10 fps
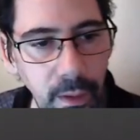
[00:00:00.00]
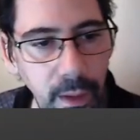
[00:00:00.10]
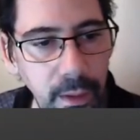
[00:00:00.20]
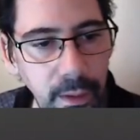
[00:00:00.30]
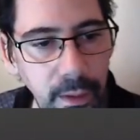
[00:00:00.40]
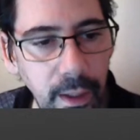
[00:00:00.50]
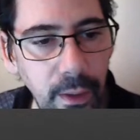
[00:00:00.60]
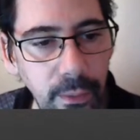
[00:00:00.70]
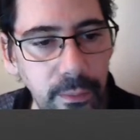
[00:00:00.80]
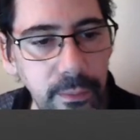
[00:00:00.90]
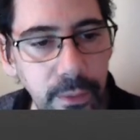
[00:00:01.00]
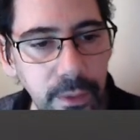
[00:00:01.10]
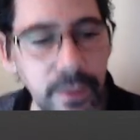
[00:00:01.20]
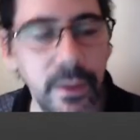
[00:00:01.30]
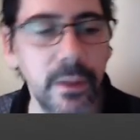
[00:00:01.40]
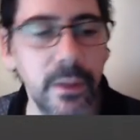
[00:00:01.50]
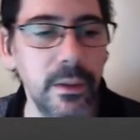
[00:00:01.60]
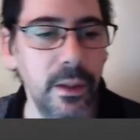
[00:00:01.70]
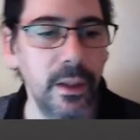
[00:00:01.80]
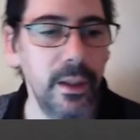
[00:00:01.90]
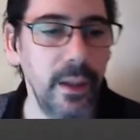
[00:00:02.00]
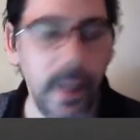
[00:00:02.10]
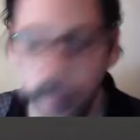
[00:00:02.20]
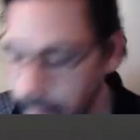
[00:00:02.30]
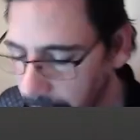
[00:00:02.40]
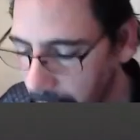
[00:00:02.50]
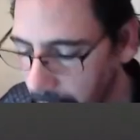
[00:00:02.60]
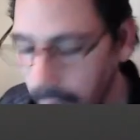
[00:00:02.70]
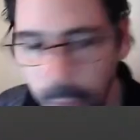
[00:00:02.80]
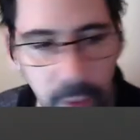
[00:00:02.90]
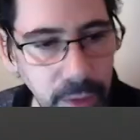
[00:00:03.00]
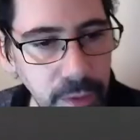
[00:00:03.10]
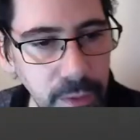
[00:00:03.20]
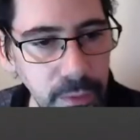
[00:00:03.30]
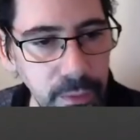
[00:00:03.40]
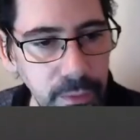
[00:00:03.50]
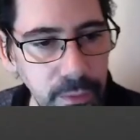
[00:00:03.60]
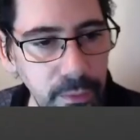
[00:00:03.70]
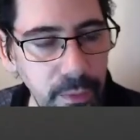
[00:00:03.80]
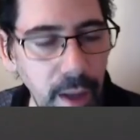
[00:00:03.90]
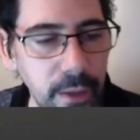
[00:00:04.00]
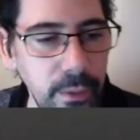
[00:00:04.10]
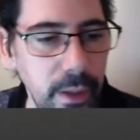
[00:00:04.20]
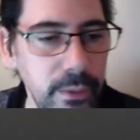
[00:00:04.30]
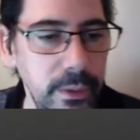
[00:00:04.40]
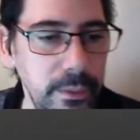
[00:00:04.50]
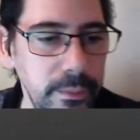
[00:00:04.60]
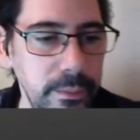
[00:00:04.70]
And now you can see I maneuvered all the way to that directory.